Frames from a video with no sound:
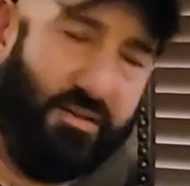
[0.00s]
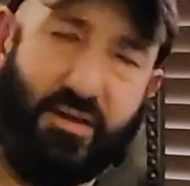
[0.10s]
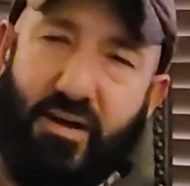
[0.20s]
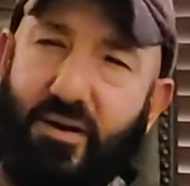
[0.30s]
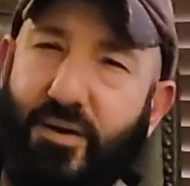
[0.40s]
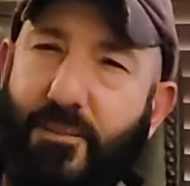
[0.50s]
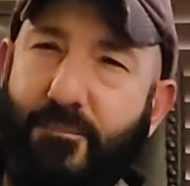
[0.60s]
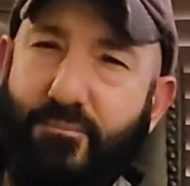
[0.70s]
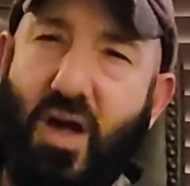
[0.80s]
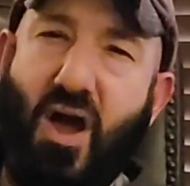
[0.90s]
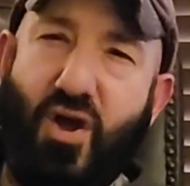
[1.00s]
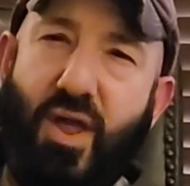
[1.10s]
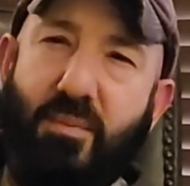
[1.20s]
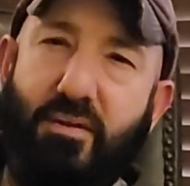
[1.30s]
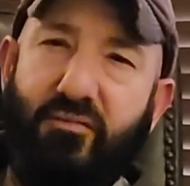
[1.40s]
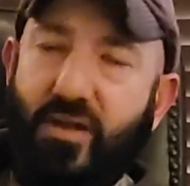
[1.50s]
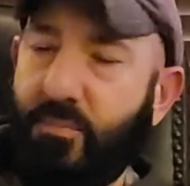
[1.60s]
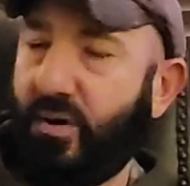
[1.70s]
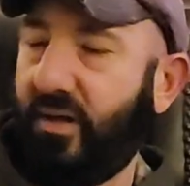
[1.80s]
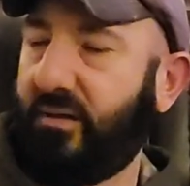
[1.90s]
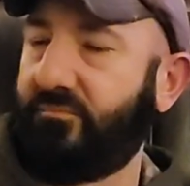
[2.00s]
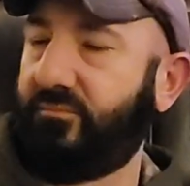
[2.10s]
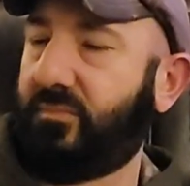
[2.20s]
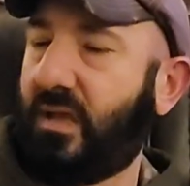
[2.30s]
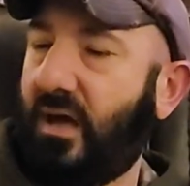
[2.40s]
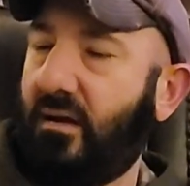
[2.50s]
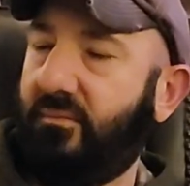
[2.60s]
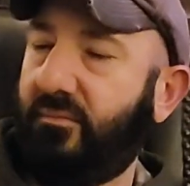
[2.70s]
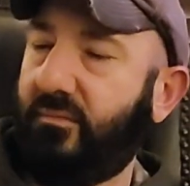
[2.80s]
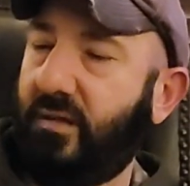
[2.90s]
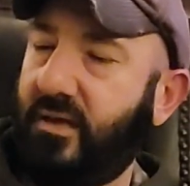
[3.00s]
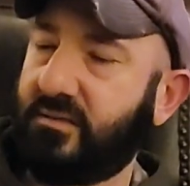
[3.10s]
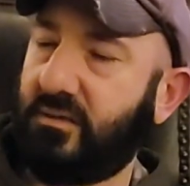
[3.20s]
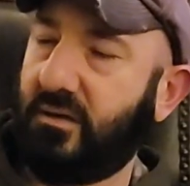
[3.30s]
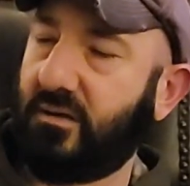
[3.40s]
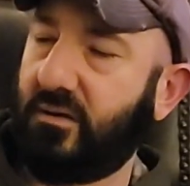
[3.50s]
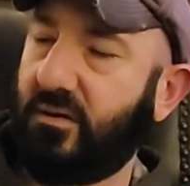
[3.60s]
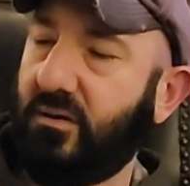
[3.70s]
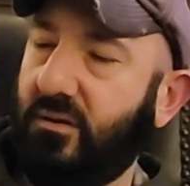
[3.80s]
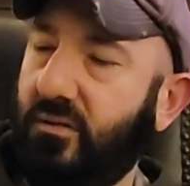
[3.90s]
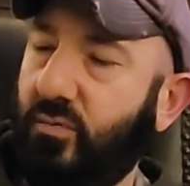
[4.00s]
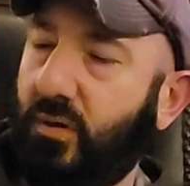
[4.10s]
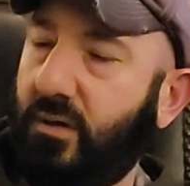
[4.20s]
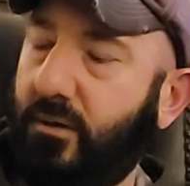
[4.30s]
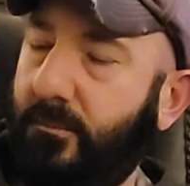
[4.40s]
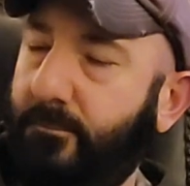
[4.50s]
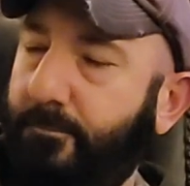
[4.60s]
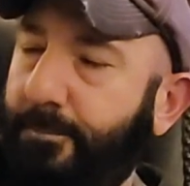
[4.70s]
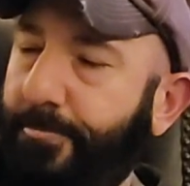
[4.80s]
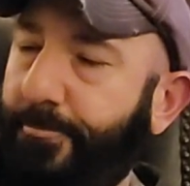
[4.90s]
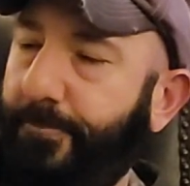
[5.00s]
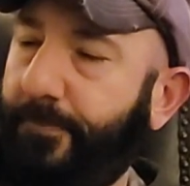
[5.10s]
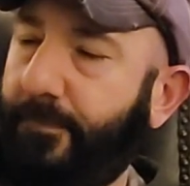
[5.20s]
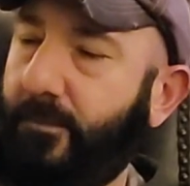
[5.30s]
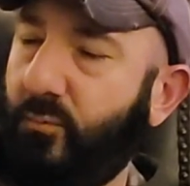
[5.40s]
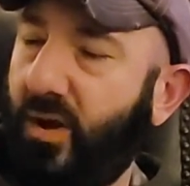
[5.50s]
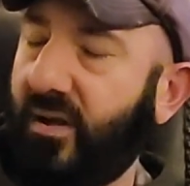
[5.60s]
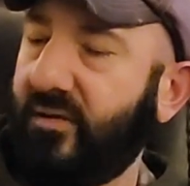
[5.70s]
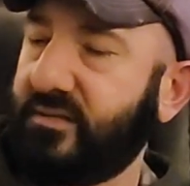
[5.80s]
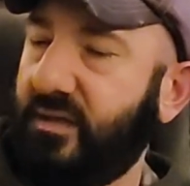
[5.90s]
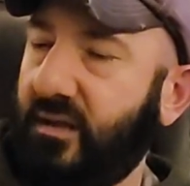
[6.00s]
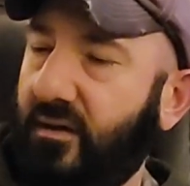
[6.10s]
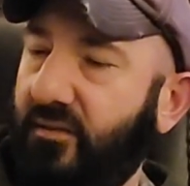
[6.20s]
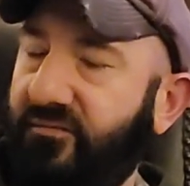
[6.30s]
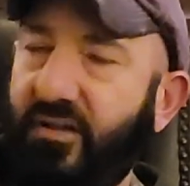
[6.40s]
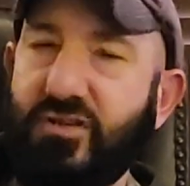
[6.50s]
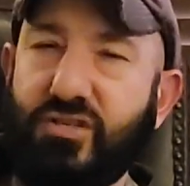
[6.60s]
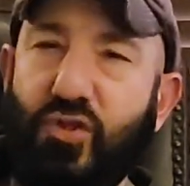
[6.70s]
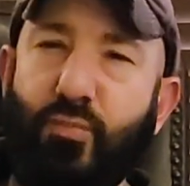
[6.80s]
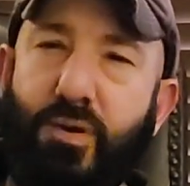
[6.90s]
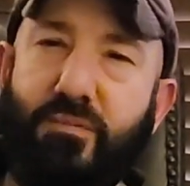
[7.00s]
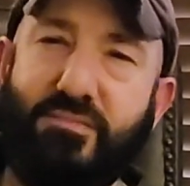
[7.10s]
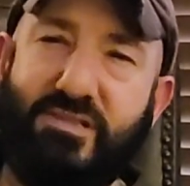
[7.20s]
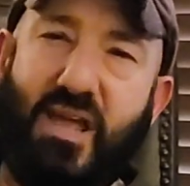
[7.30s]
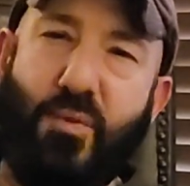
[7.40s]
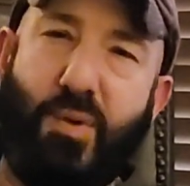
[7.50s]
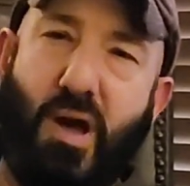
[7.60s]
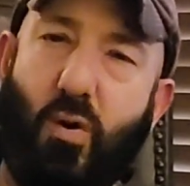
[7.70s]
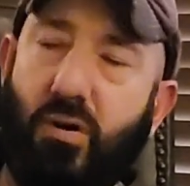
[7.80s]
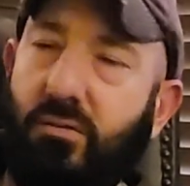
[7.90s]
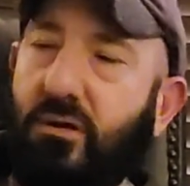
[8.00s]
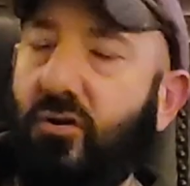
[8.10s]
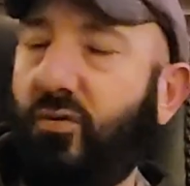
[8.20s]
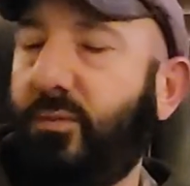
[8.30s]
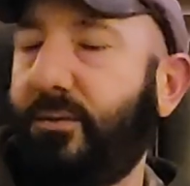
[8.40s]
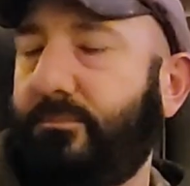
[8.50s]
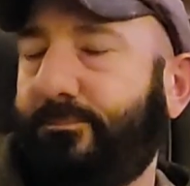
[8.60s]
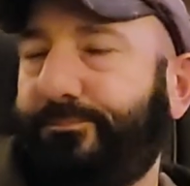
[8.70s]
the higher ABV probably kind of has a good little probably gives the finish a little bit staying power. You know what I mean?